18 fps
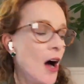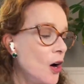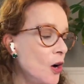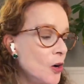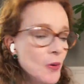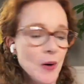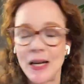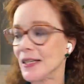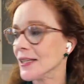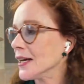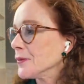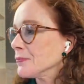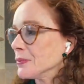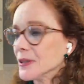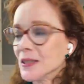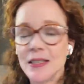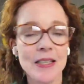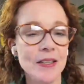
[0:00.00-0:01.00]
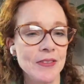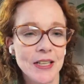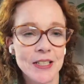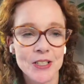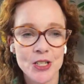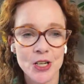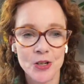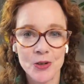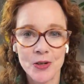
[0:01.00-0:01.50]
Oh, I can't believe I
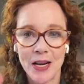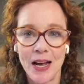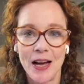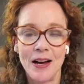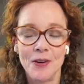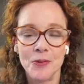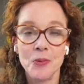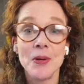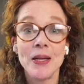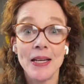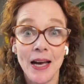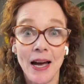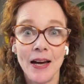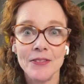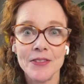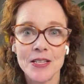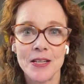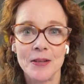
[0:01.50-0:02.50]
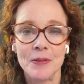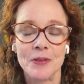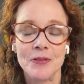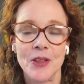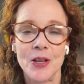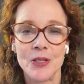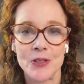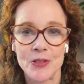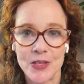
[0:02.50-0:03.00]
don't have, we have some
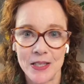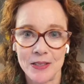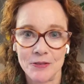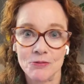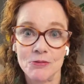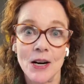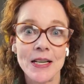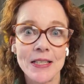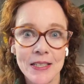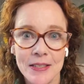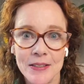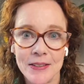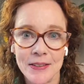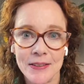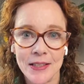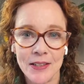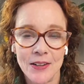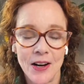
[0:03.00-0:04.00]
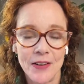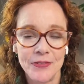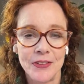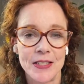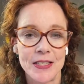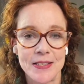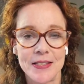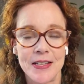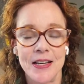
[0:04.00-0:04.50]
of those right here in the
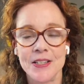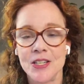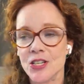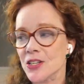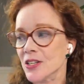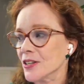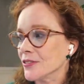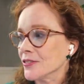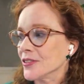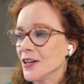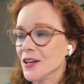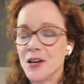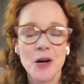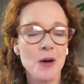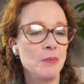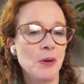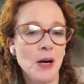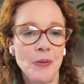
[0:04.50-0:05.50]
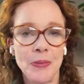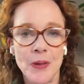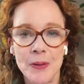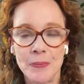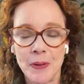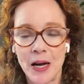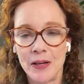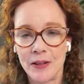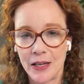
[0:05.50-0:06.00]
office. I should have brought
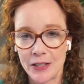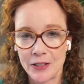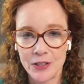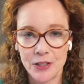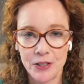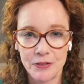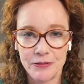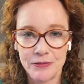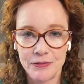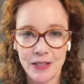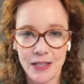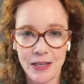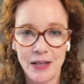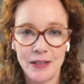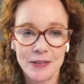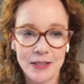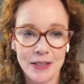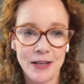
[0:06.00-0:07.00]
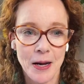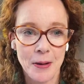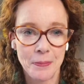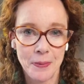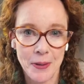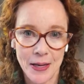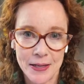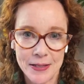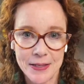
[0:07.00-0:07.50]
them out. I could have held it
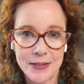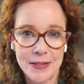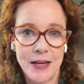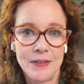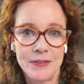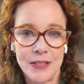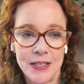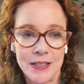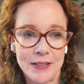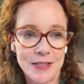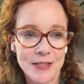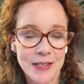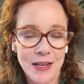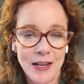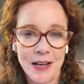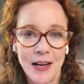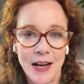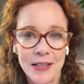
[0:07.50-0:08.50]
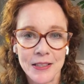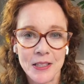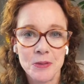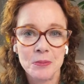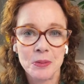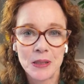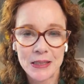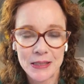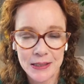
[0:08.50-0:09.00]
up as evidence. I
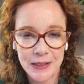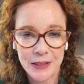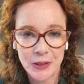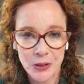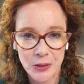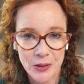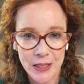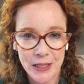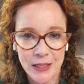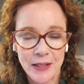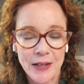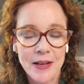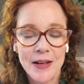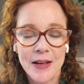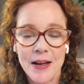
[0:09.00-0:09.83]
completely agree.